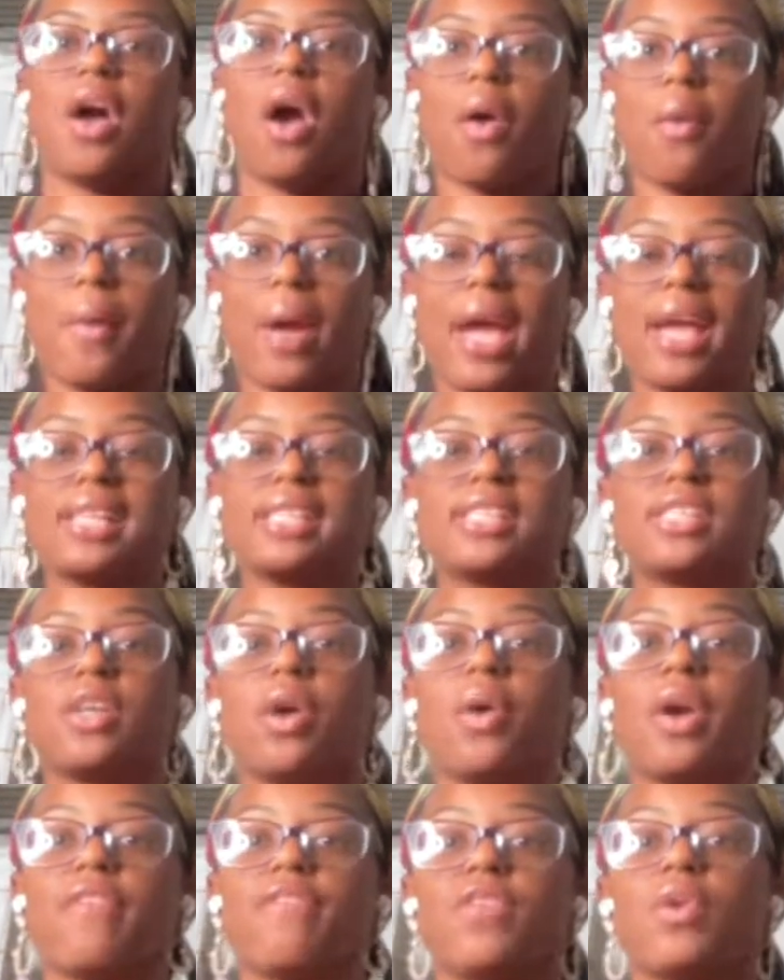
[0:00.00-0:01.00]
All right, so
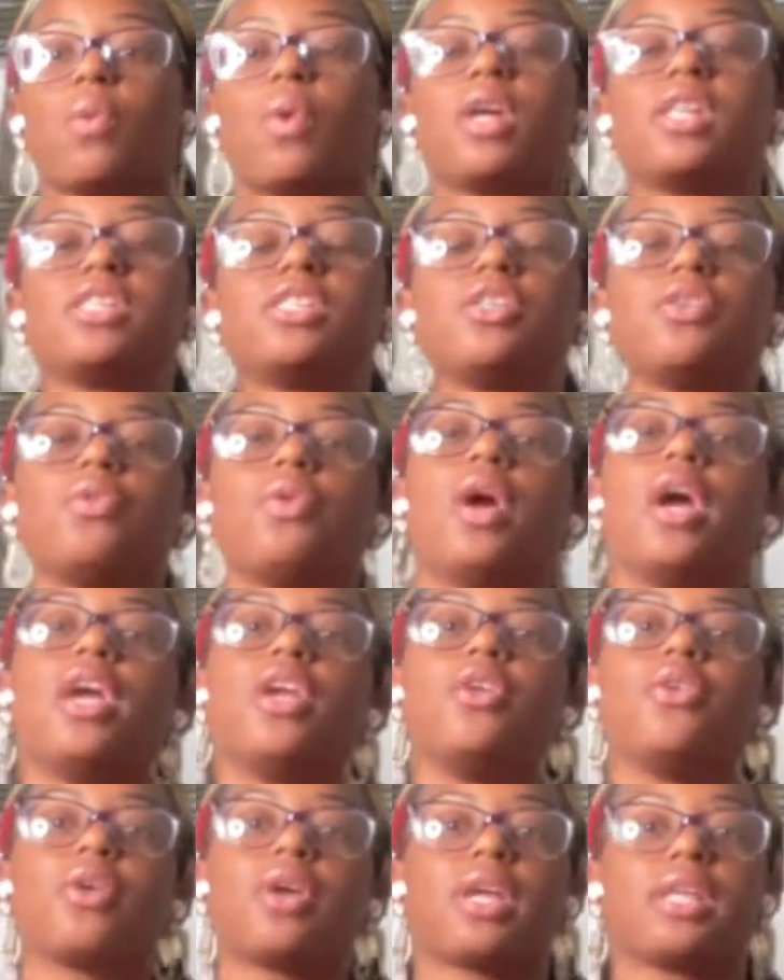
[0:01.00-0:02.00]
if you want to,
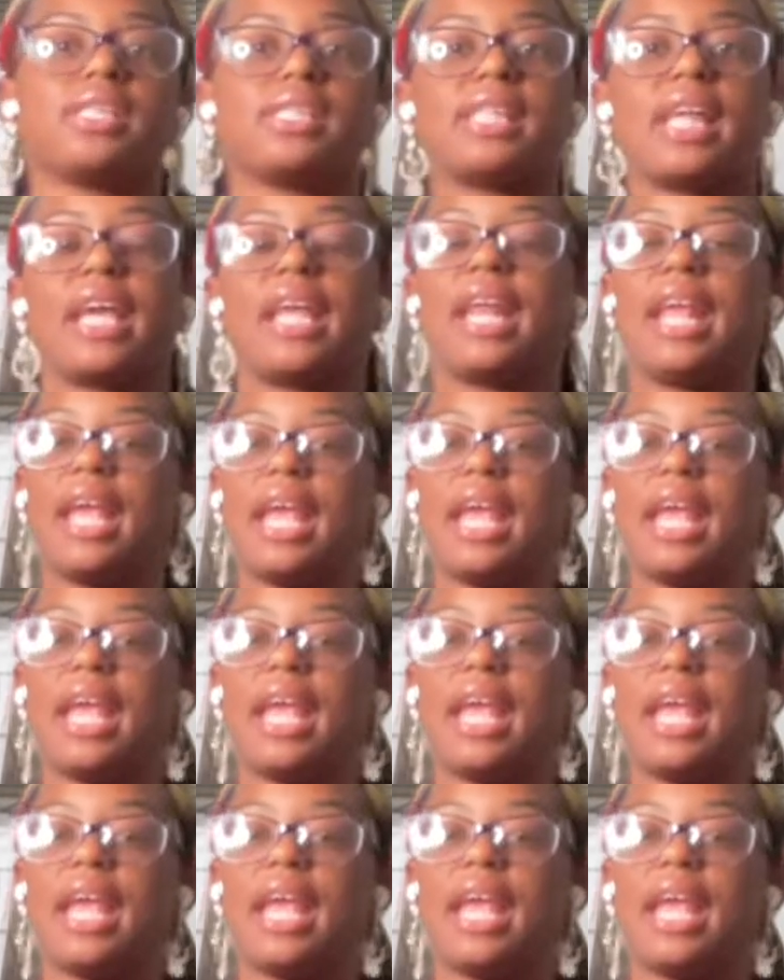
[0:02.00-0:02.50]
you can stay in